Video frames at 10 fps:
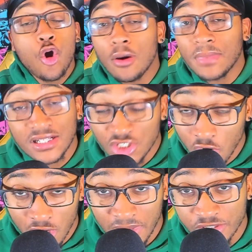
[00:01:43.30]
I'm not
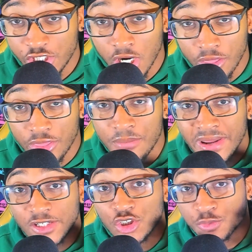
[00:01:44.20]
talking about Jonathan
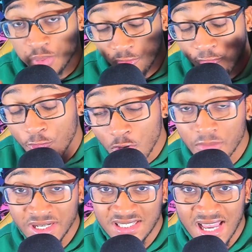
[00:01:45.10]
Majors'
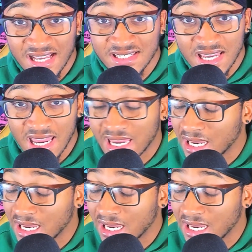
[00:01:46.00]
performance as Kang.